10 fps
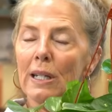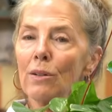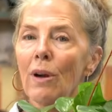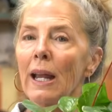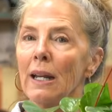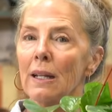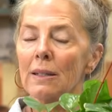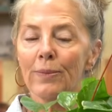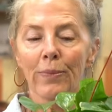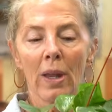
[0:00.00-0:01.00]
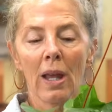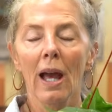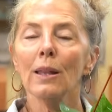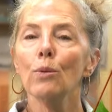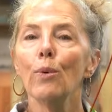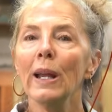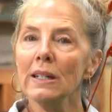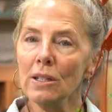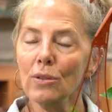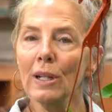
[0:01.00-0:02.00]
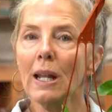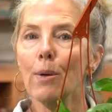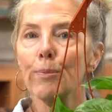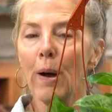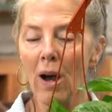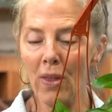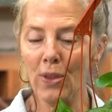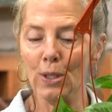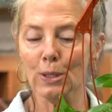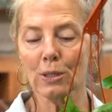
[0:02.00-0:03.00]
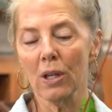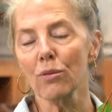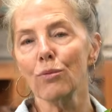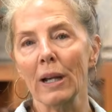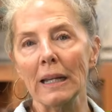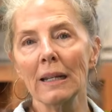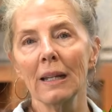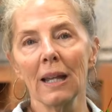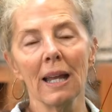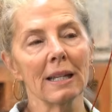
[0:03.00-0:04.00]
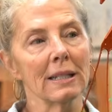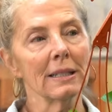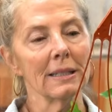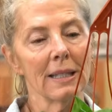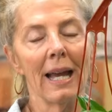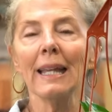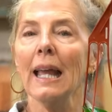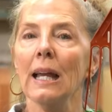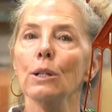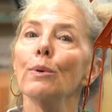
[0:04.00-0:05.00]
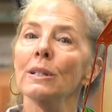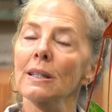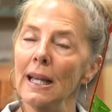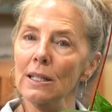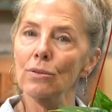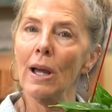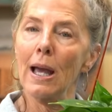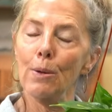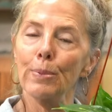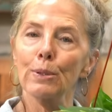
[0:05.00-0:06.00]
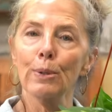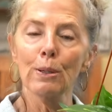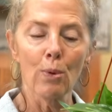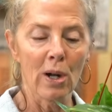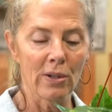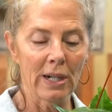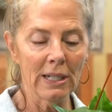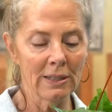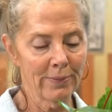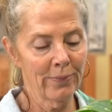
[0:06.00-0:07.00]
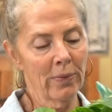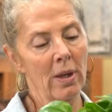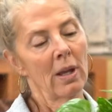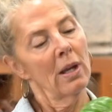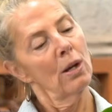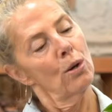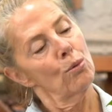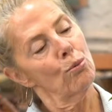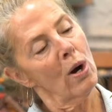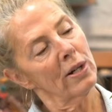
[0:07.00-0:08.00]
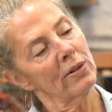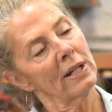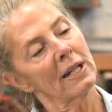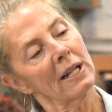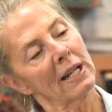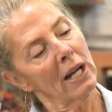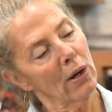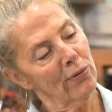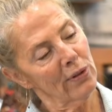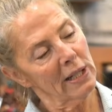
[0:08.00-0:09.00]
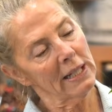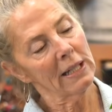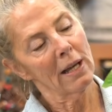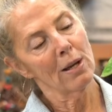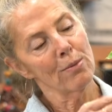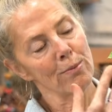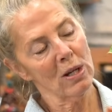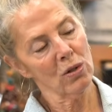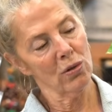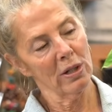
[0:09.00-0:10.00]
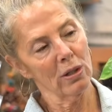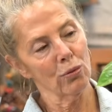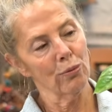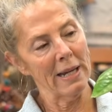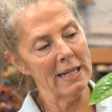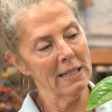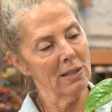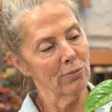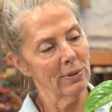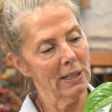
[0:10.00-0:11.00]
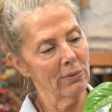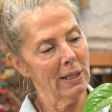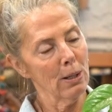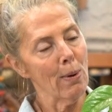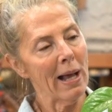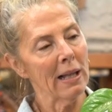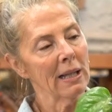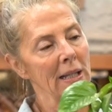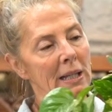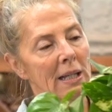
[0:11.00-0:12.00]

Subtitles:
it right. And the way to treat a pothos right is, again, you want to let it dry out between watering. Water it carefully, make sure it drains really, really well.